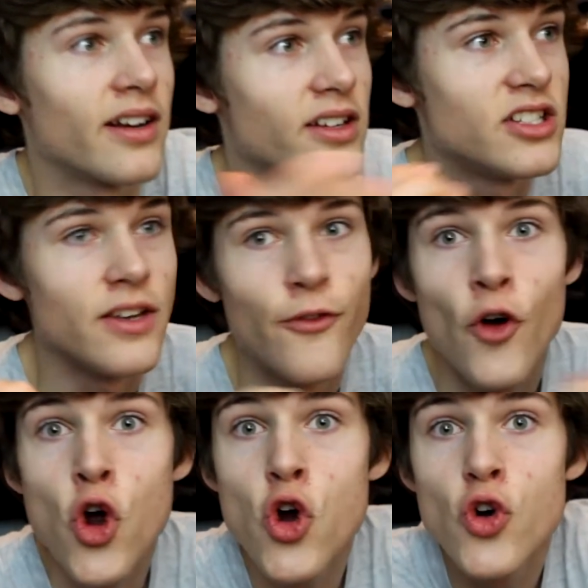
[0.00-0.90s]
and I see
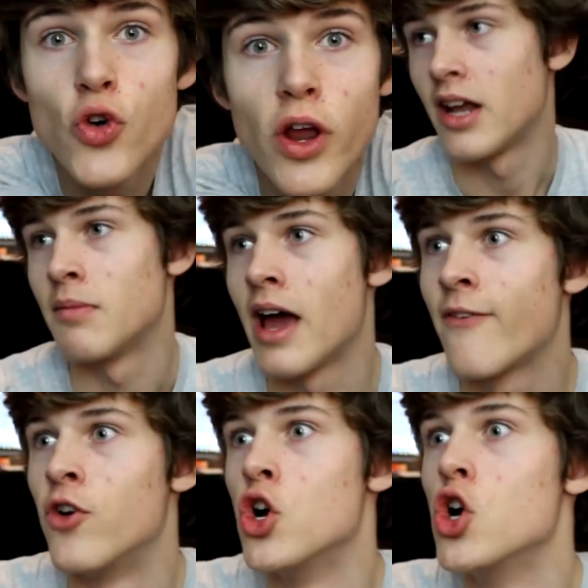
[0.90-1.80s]
food and I'm
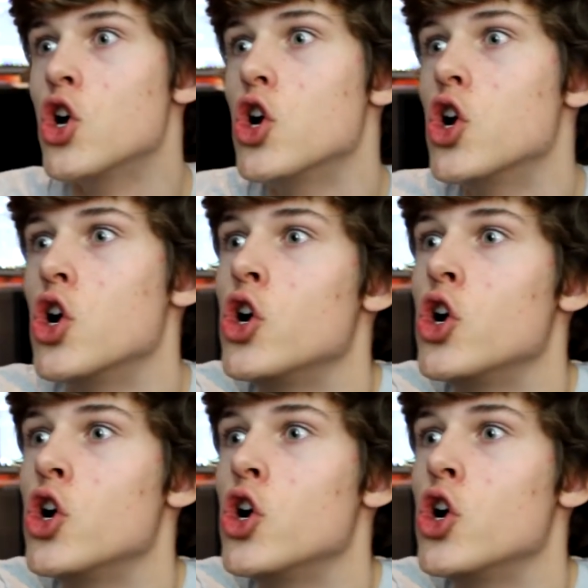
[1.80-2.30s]
like, food.